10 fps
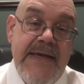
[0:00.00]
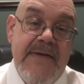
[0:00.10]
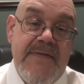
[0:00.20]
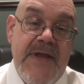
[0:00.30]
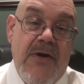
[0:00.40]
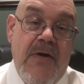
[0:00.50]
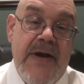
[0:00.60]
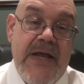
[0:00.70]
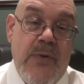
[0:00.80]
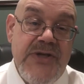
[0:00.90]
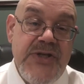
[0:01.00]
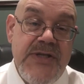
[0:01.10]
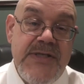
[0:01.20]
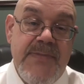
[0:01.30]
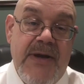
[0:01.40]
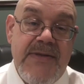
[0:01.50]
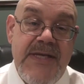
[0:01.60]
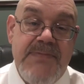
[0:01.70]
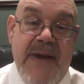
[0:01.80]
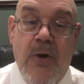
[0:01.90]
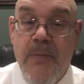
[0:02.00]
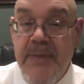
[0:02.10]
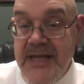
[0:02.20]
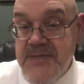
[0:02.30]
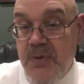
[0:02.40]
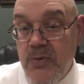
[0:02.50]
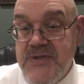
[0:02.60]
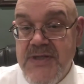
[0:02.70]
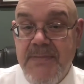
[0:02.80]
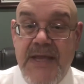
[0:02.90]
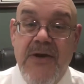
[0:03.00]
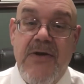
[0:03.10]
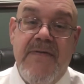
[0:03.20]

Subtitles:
If there are any questions about this, by all means, post them here.